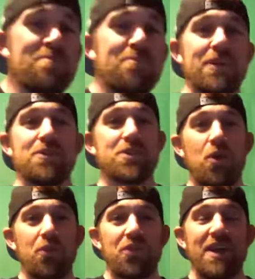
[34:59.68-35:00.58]
but it was a
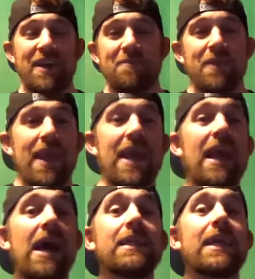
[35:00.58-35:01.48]
whole thing. And
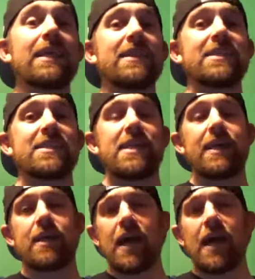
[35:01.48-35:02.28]
I let this thing,